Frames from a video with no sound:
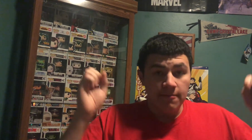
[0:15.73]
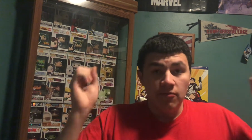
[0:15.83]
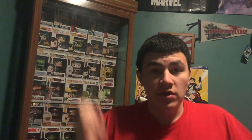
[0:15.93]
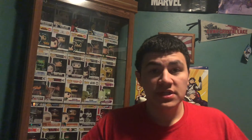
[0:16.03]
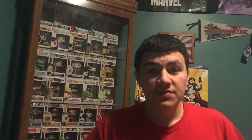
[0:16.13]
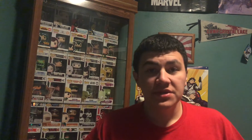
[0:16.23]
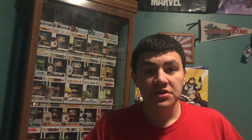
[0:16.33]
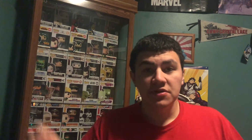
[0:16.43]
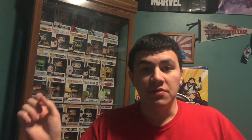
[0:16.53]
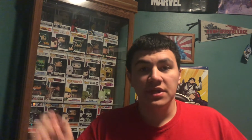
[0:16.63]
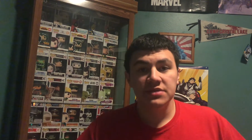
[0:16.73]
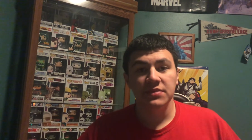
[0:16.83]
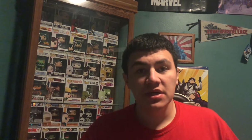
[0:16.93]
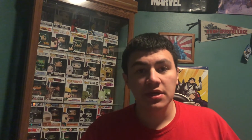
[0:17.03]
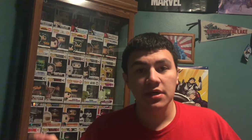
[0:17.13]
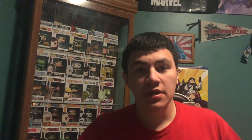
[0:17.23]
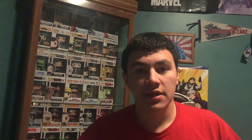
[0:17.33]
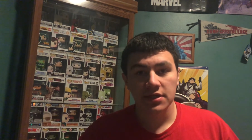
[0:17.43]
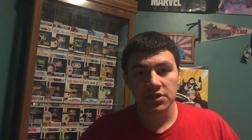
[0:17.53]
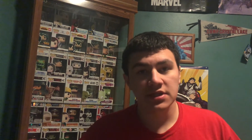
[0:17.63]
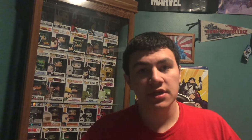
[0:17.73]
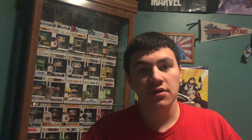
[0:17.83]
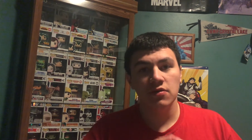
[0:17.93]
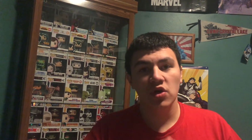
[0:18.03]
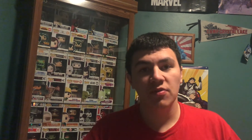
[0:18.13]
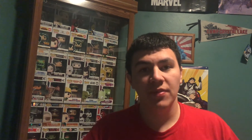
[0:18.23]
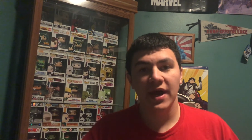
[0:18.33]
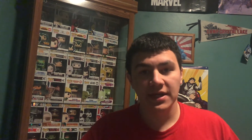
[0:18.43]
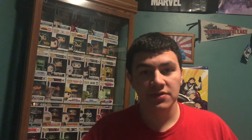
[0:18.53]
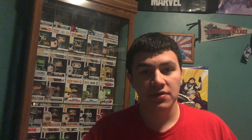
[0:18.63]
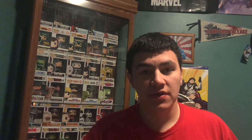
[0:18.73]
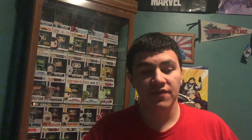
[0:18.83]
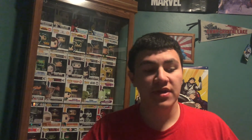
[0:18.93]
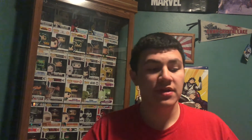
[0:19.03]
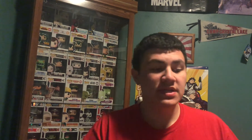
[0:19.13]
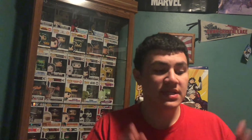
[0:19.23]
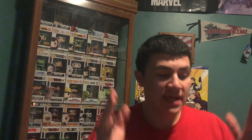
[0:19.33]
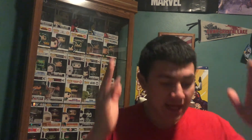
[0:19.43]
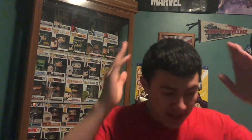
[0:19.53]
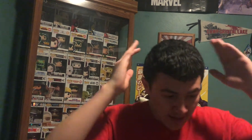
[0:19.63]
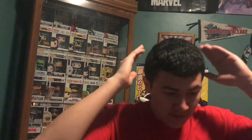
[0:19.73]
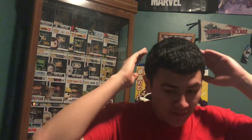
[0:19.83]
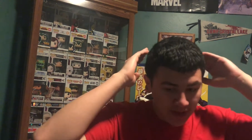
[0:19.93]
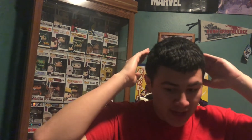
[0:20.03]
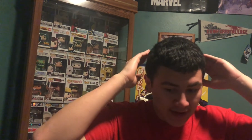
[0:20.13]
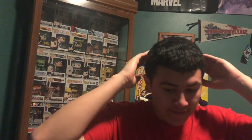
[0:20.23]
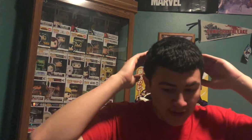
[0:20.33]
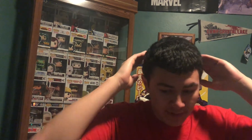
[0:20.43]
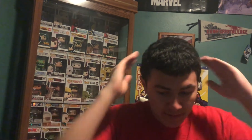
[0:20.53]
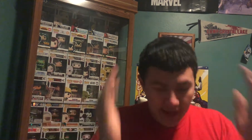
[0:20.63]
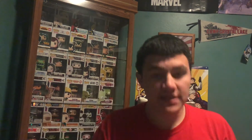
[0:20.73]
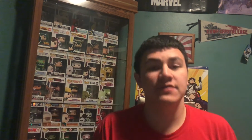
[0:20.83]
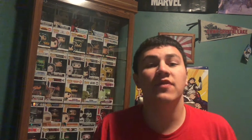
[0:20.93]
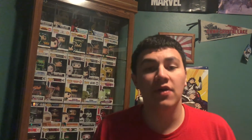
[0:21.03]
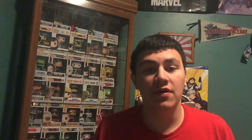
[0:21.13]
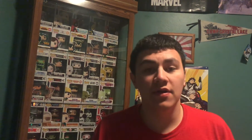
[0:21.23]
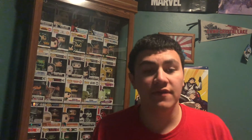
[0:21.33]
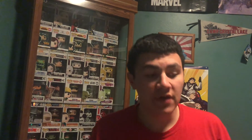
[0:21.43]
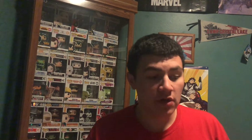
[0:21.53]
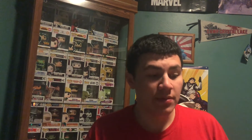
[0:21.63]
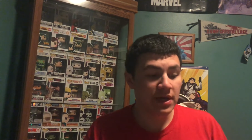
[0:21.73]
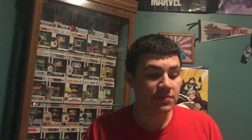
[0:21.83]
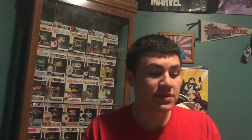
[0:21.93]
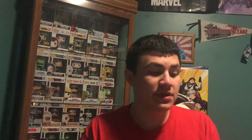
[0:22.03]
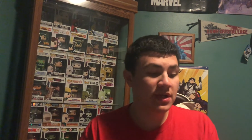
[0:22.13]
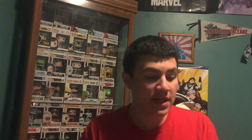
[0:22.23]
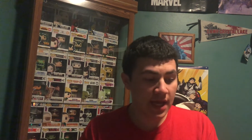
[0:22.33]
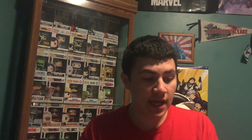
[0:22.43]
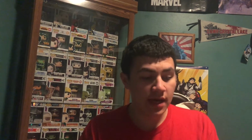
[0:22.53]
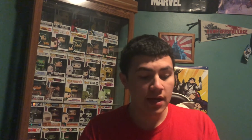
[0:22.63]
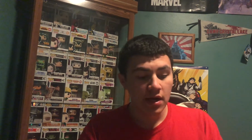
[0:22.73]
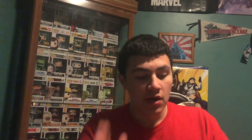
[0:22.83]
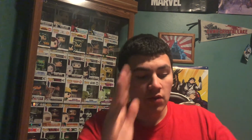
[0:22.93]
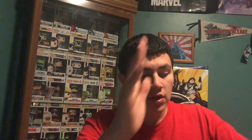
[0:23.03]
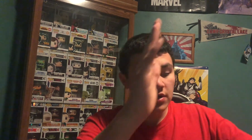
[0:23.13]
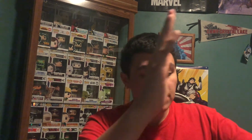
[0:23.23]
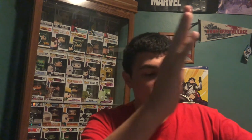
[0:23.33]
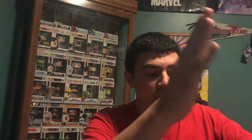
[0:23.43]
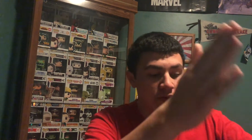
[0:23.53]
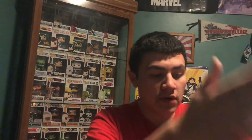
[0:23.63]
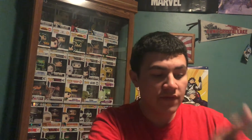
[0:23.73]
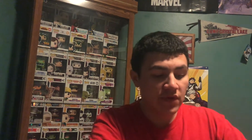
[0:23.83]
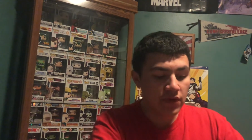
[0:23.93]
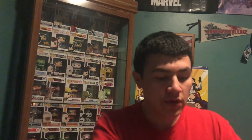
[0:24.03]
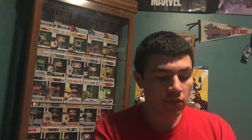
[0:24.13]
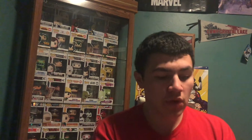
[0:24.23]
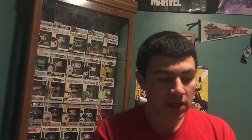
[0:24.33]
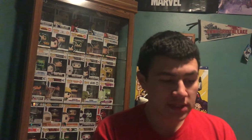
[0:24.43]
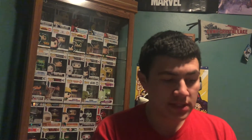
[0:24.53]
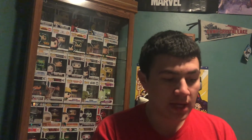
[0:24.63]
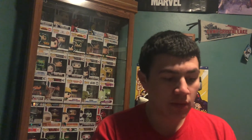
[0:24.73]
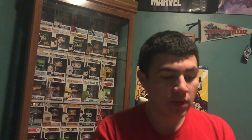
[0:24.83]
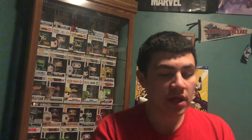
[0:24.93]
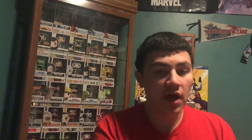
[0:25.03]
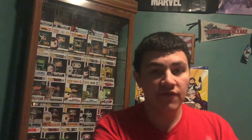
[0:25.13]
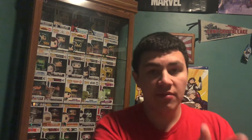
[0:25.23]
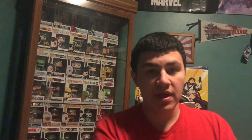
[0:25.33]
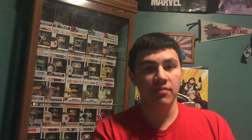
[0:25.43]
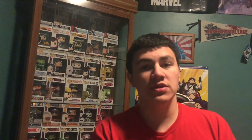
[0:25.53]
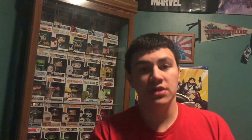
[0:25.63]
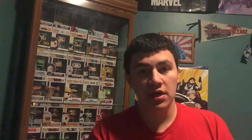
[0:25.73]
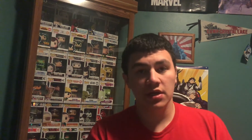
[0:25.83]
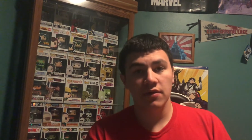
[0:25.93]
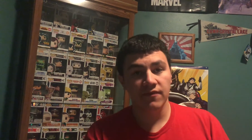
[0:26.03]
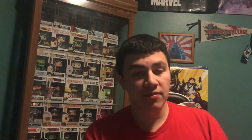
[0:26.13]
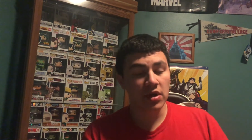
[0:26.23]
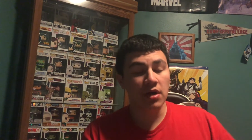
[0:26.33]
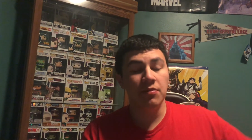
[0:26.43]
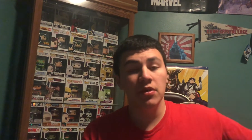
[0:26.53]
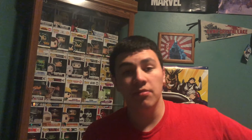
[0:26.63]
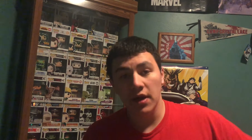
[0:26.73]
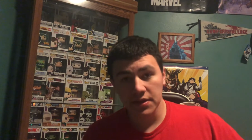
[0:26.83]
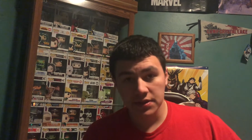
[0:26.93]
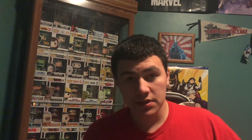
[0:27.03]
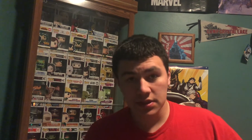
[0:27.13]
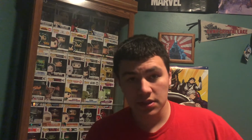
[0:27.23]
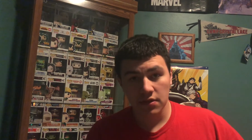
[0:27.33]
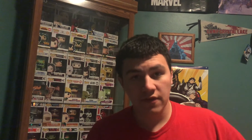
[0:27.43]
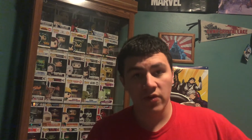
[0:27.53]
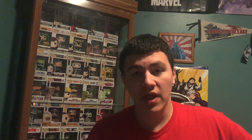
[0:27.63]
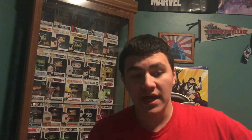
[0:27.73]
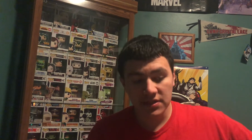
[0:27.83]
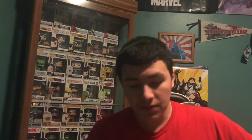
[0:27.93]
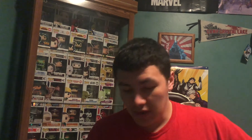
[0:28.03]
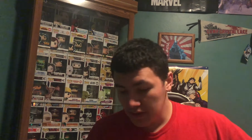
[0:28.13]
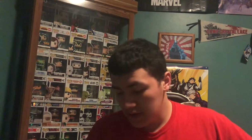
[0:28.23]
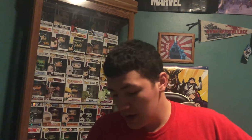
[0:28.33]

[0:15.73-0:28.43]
What is up, YouTube? It is me, Clayton Sheasley. Welcome back to another video. Today we have a massive haul of Funko Pops. So today we're going to be going over the ones that we got from Amazon from a couple of months or last month.